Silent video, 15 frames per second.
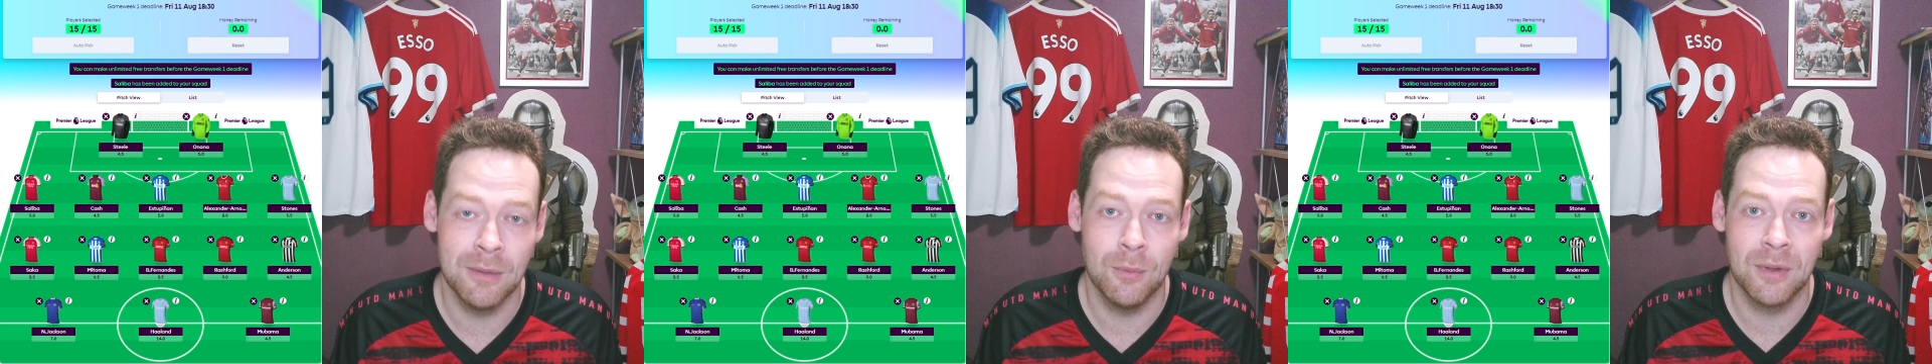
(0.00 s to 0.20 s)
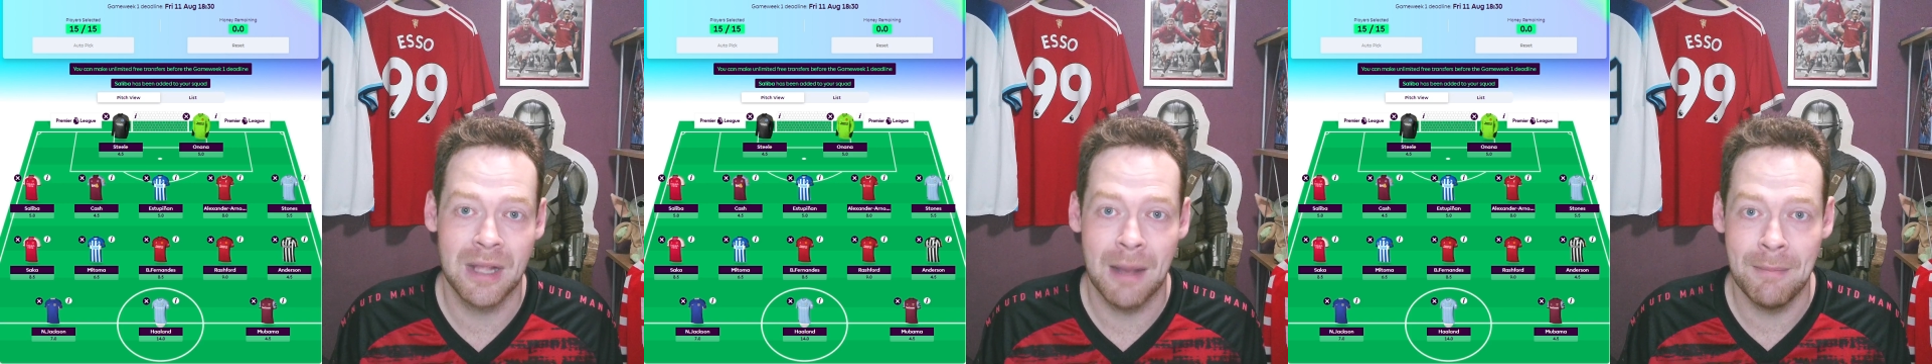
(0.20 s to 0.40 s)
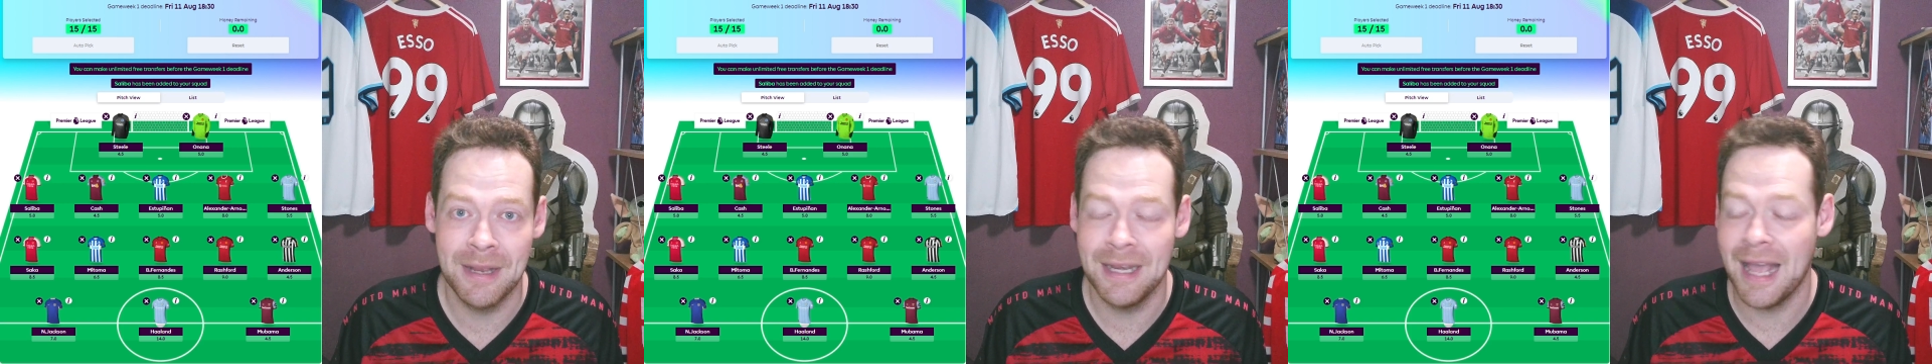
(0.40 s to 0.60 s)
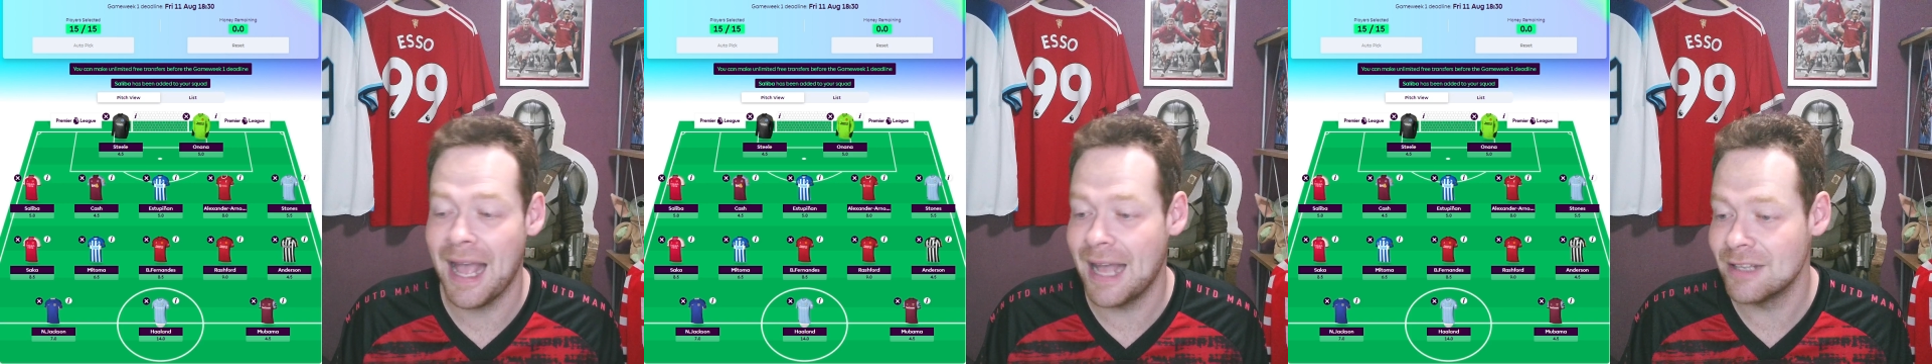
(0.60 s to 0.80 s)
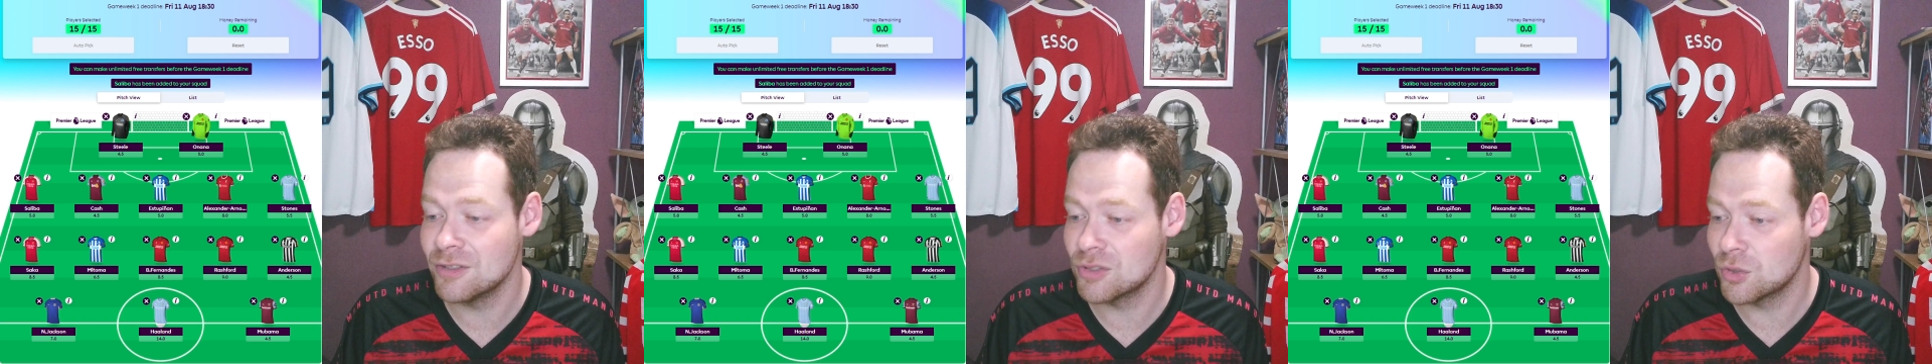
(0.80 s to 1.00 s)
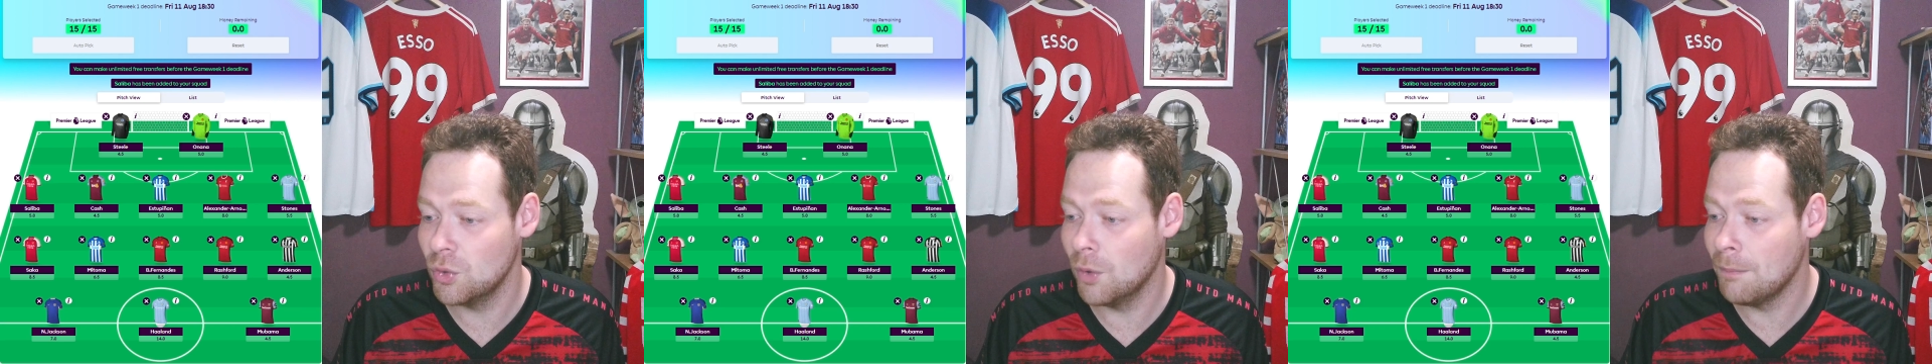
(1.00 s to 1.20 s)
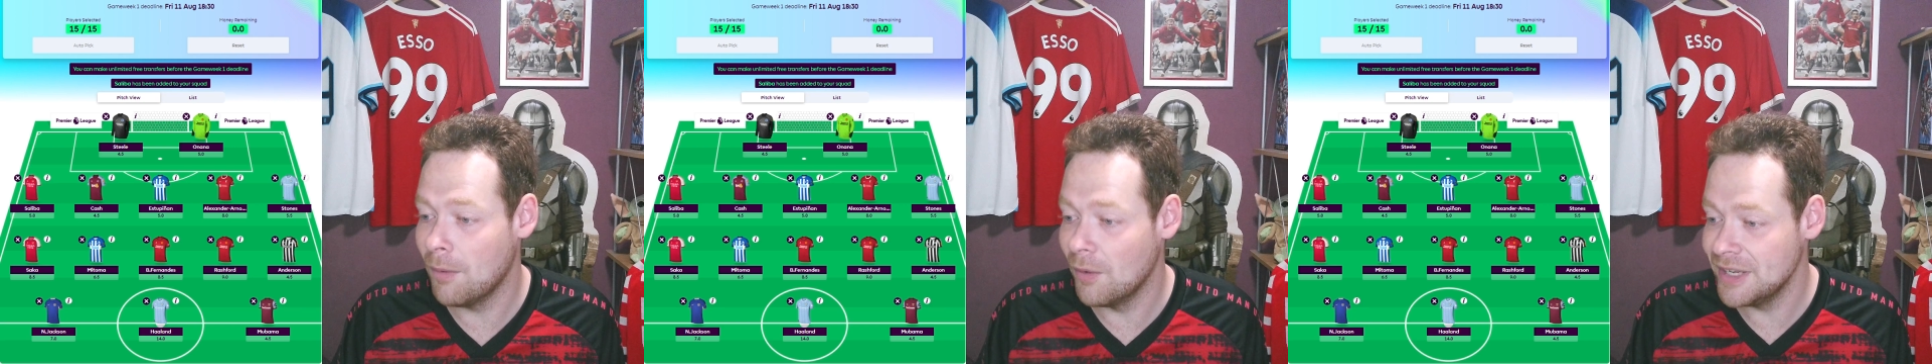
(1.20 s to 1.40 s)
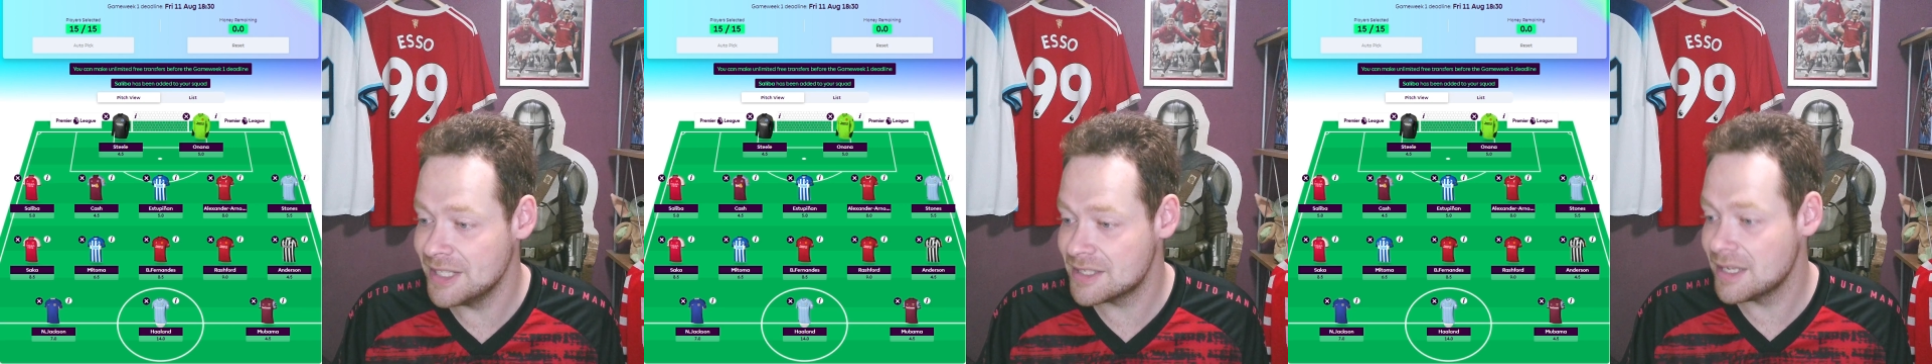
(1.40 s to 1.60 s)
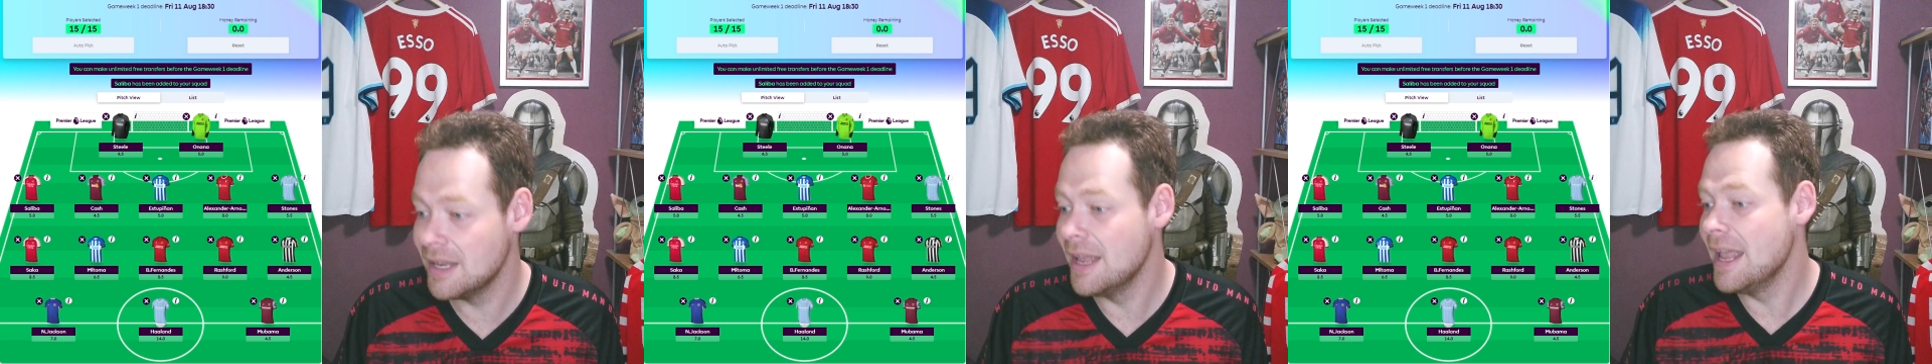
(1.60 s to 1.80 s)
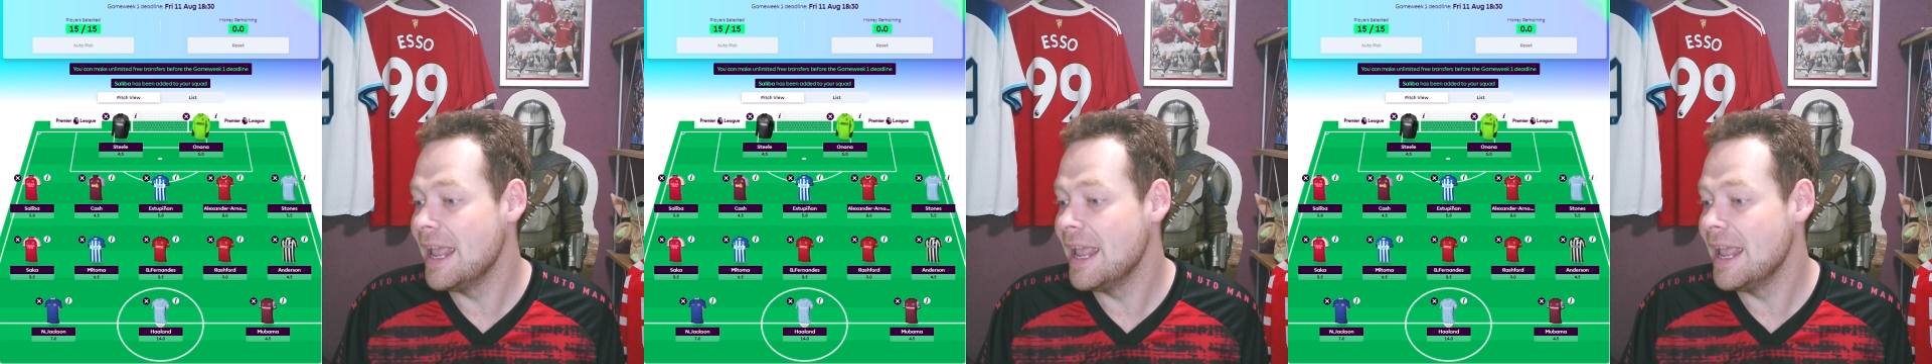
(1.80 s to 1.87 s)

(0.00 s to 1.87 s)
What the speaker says: will come in and score points.